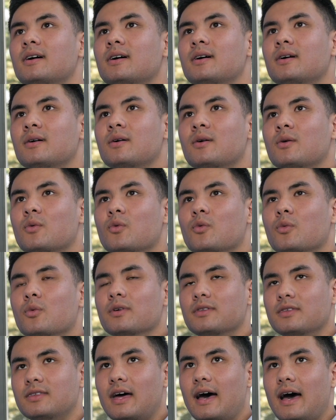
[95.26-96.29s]
Yeah.
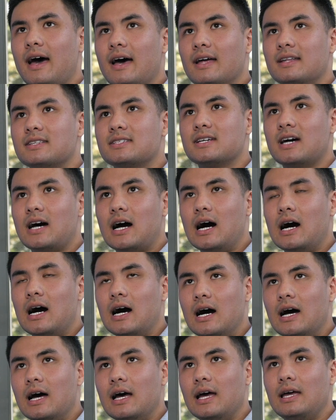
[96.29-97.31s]
With that,
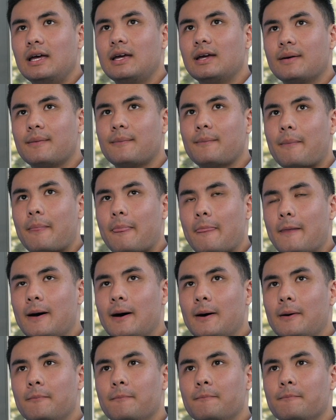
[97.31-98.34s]
I,
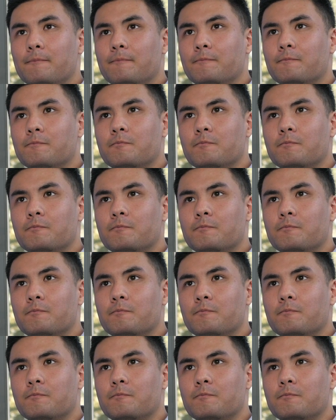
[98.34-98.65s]
um,